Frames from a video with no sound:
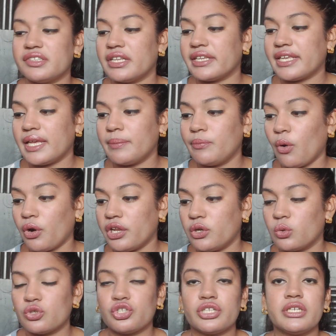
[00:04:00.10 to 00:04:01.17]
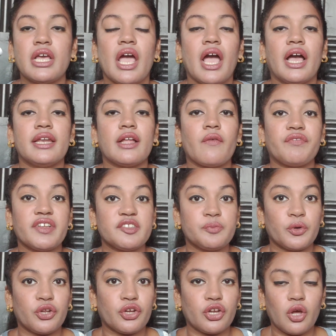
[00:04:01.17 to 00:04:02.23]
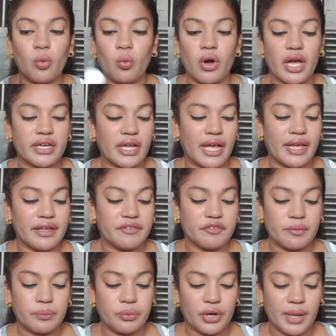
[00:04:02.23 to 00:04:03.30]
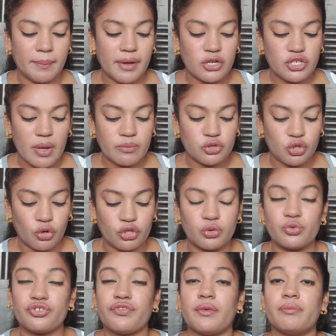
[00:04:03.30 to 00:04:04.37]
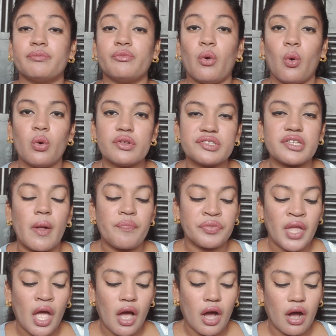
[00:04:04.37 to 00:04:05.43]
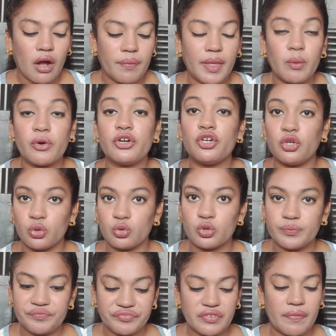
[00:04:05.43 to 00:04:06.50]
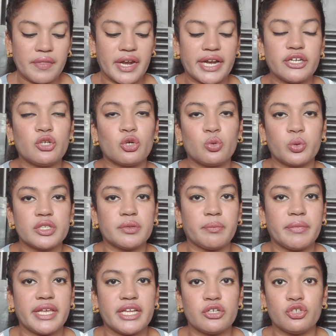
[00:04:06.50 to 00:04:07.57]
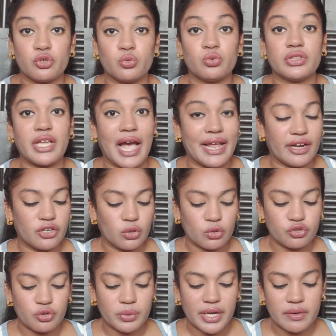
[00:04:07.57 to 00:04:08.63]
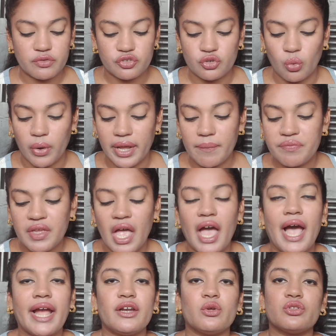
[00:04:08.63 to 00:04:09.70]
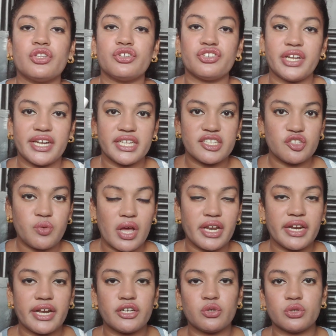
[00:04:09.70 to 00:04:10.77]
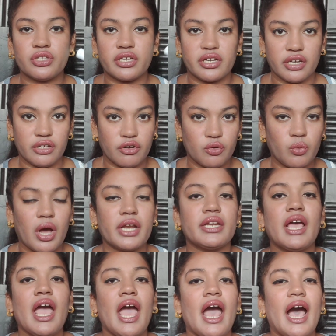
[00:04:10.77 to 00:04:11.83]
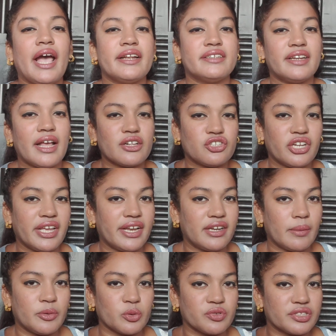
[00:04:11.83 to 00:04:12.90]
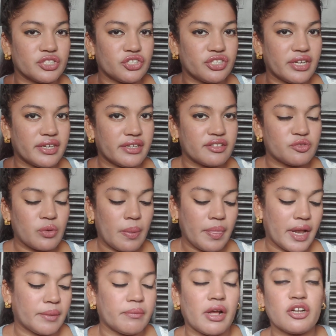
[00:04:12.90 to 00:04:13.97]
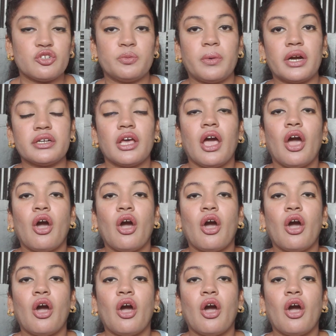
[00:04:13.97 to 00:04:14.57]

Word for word: silky body lotion now this particular one I have pretty much I'm sure used the most uh, there were two that I took with me to Thailand also when I was going I took the radiance one and I took the clear one I didn't actually end up using the radiance one that much but